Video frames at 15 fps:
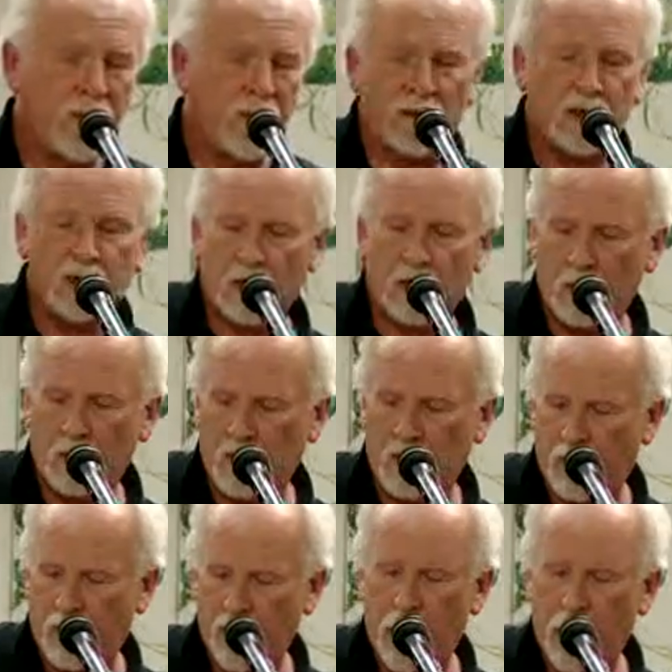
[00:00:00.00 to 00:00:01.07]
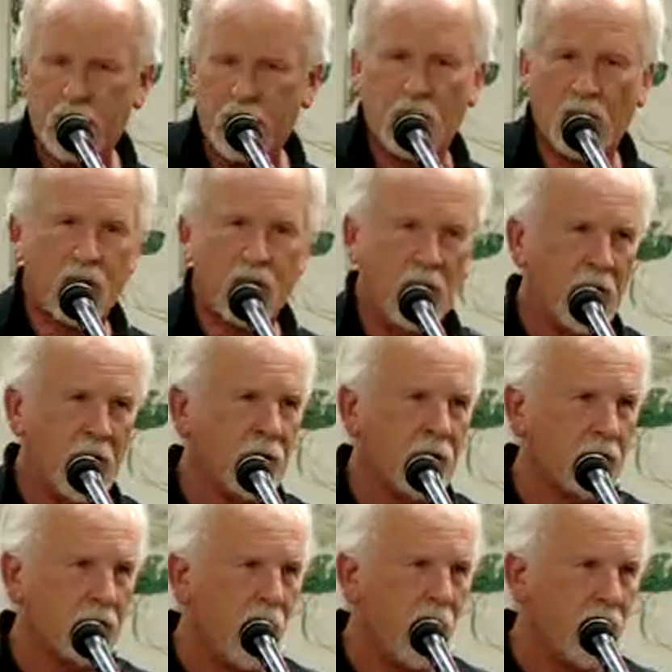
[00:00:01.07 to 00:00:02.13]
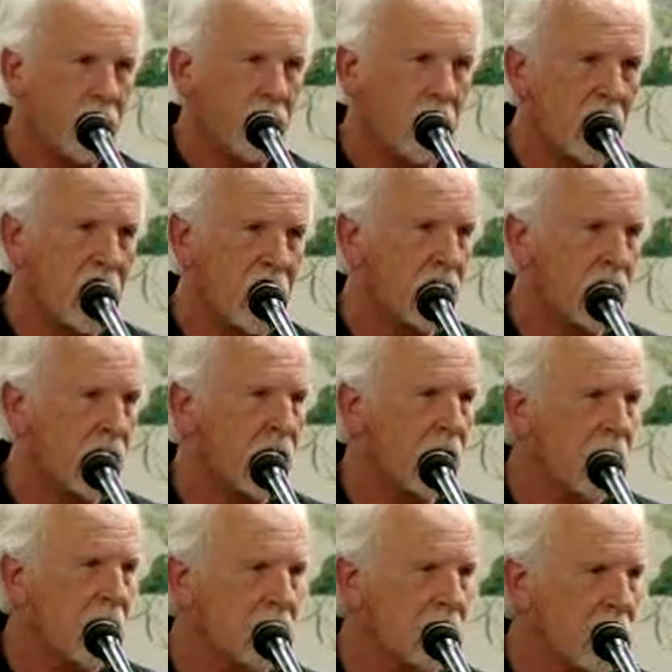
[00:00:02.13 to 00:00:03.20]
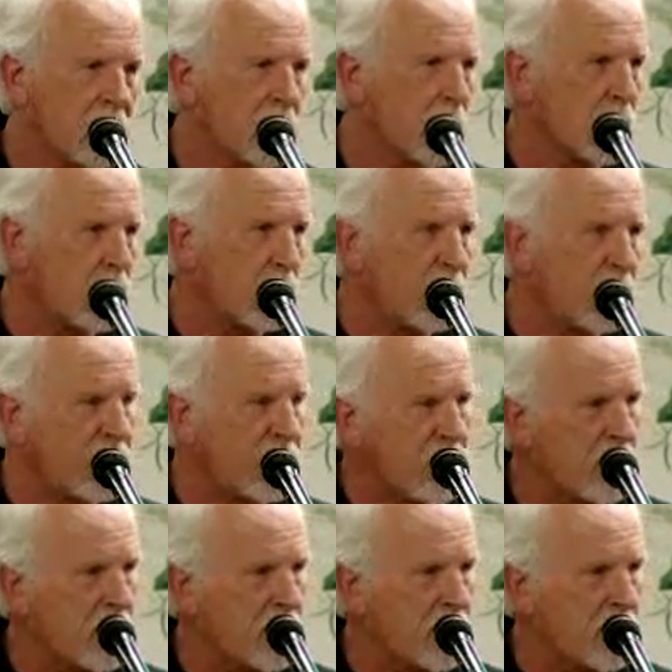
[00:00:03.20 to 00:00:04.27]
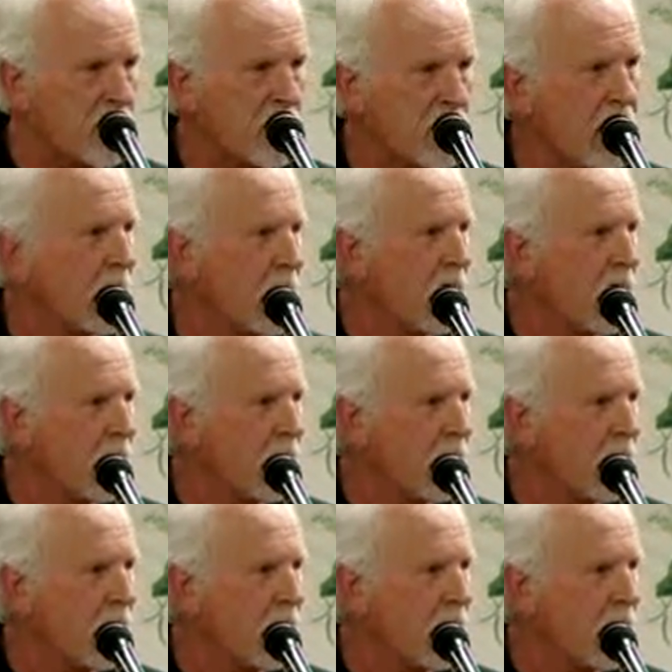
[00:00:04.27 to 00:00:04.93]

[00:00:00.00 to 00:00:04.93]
But to the point at hand, that everybody gets equal information.